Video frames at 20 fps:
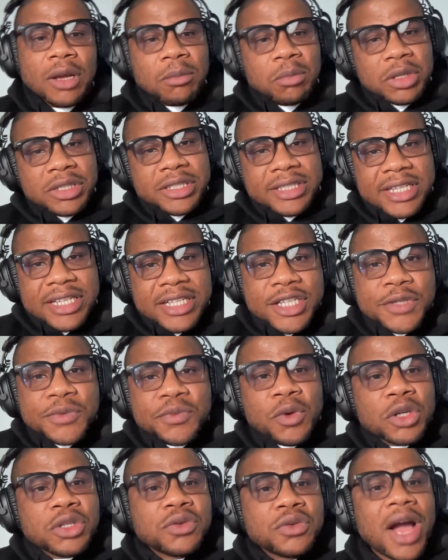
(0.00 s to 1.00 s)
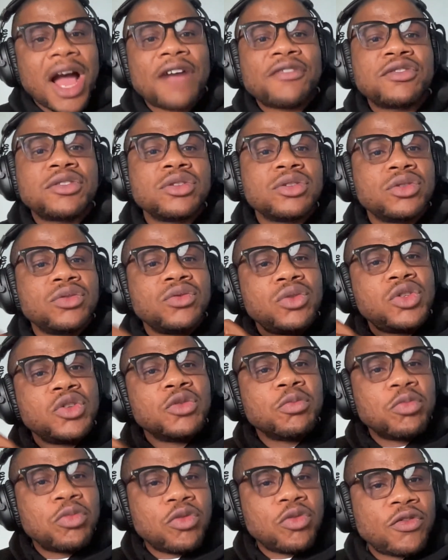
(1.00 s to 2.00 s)
But this is what you have to do
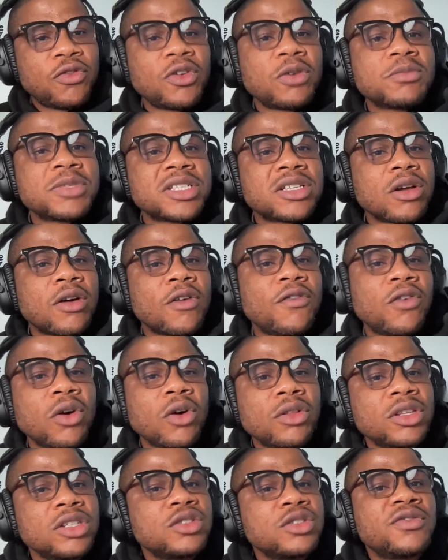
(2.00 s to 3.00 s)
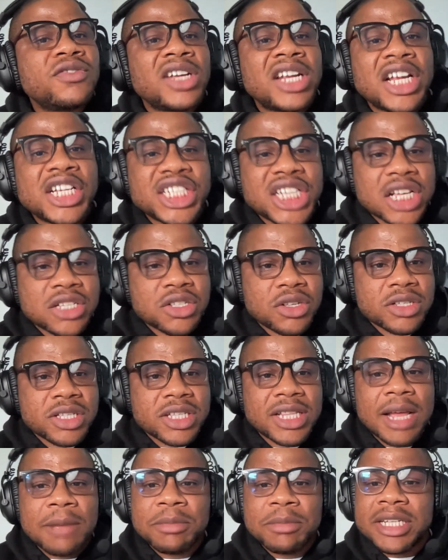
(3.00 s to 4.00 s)
to move from self-funding to financial
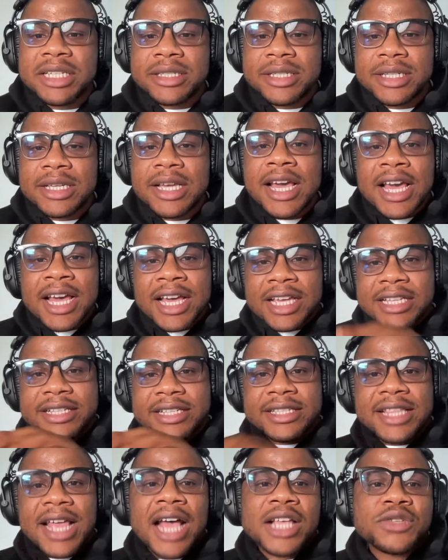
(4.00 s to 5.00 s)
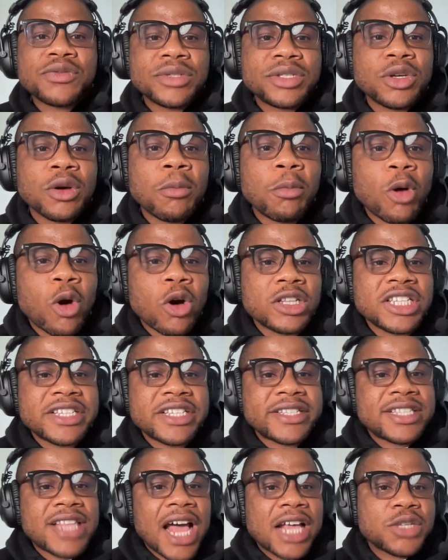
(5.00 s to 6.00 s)
sustainability. It starts with your board. It
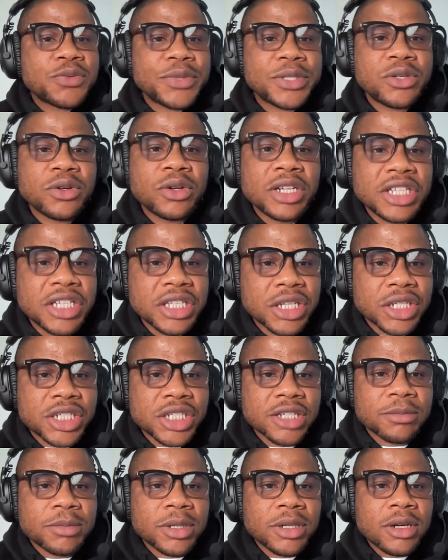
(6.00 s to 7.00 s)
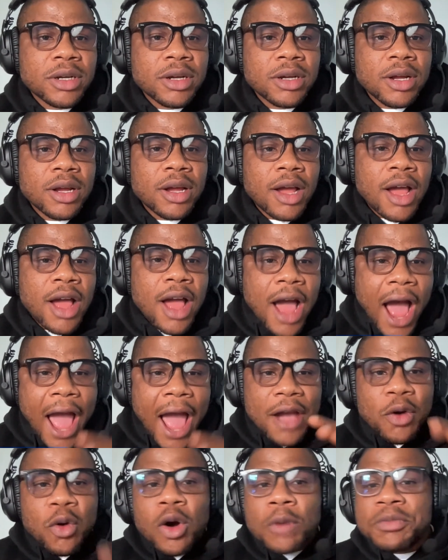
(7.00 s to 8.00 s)
starts with your leadership. I
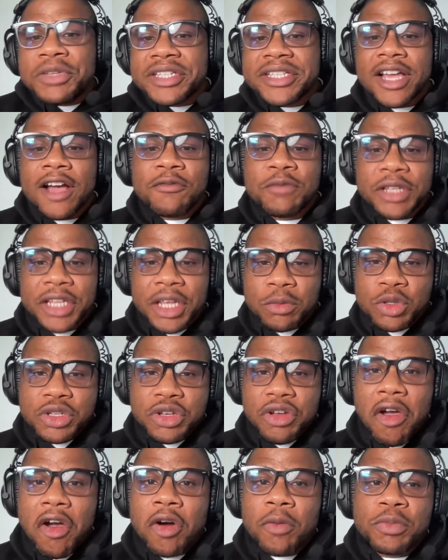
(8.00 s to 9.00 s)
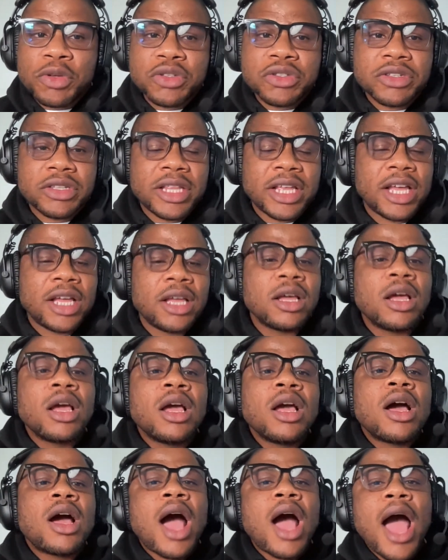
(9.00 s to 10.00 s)
hope this have been able to help you today.
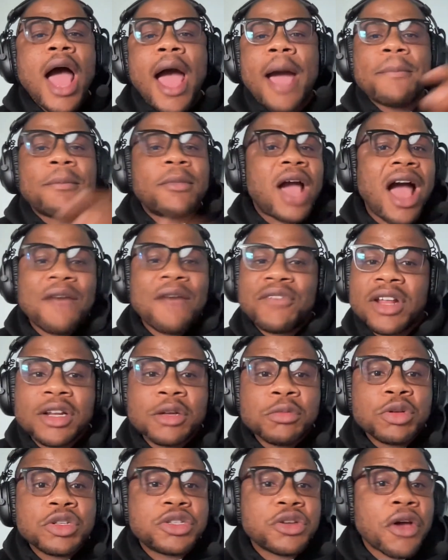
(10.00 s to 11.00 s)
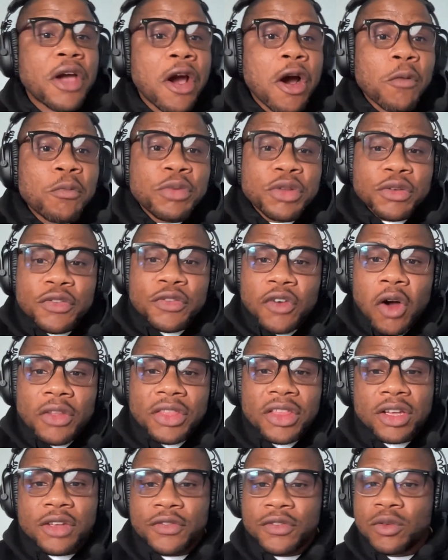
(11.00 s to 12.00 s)
I'm available to help you
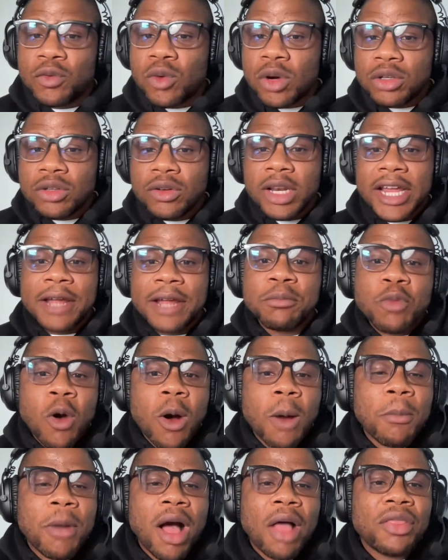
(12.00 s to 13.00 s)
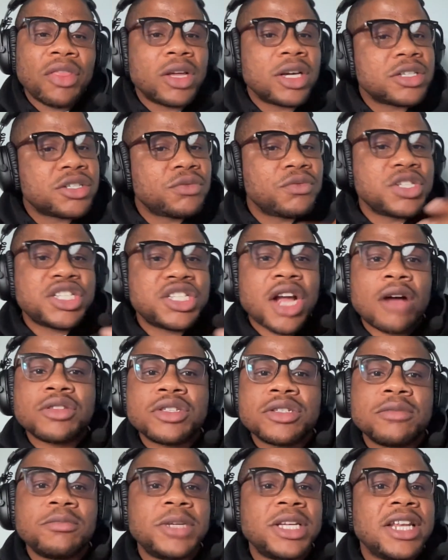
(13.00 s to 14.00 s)
further. If you want to learn more about this, reach out
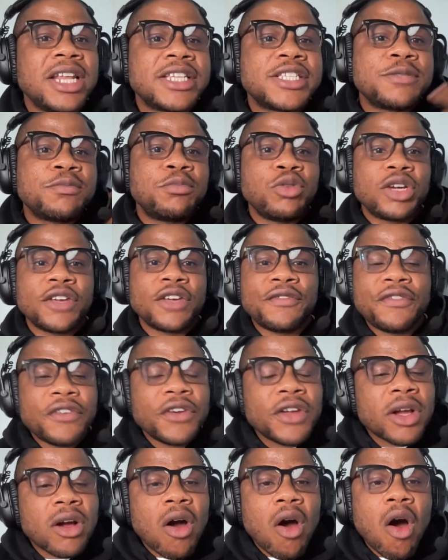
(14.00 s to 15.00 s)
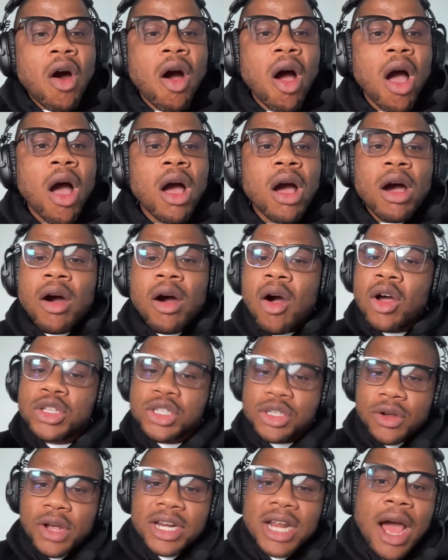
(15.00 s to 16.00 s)
to me. Let's book a free call or
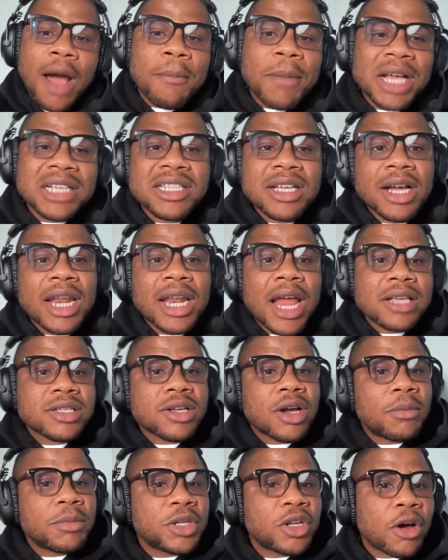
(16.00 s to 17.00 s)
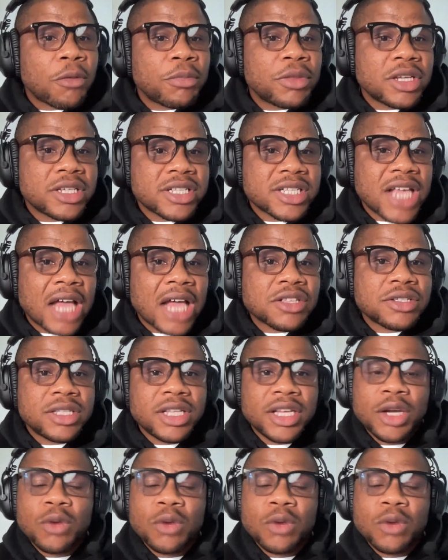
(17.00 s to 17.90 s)
join our masterclass coming up this Saturday.